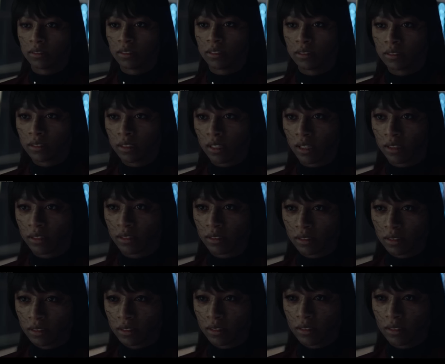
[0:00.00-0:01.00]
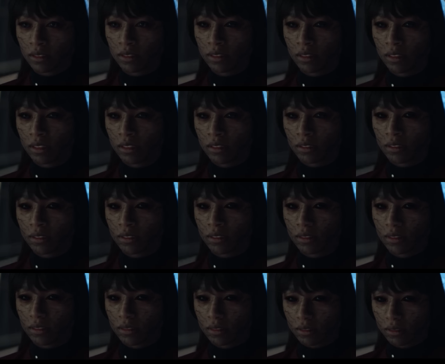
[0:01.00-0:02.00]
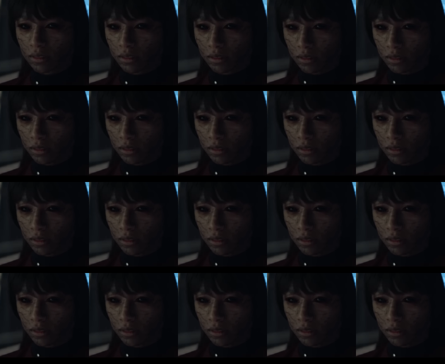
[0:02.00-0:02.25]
the children of Starfleet through their genes.